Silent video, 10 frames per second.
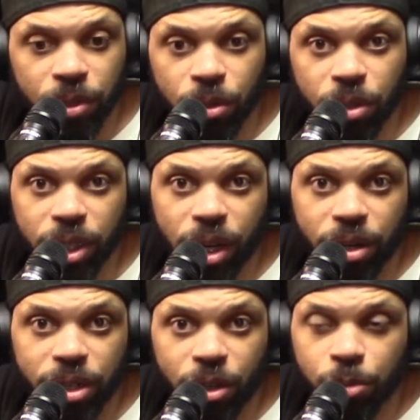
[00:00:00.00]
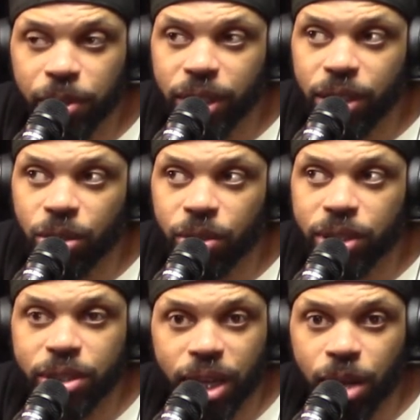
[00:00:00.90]
No, he already know, but he know
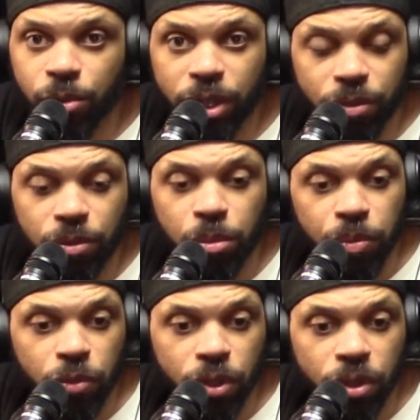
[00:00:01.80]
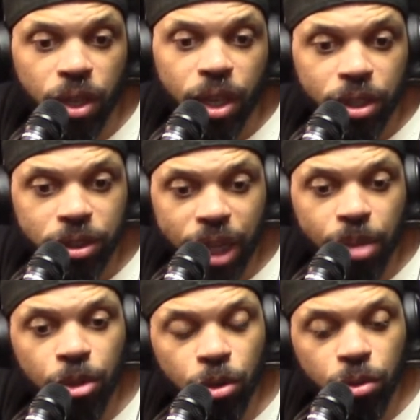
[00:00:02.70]
his job wasn't to, to
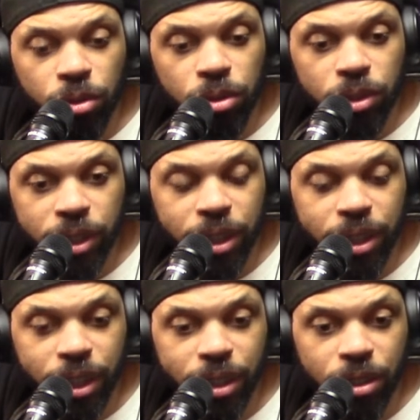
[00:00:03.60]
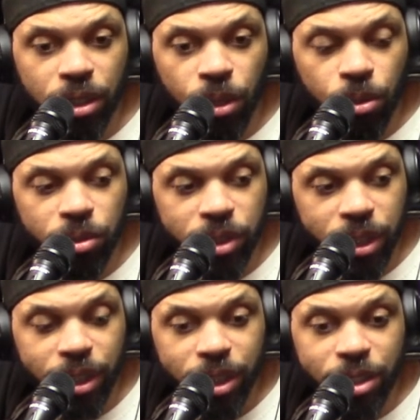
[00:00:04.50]
stop no syndicate, local syndicate.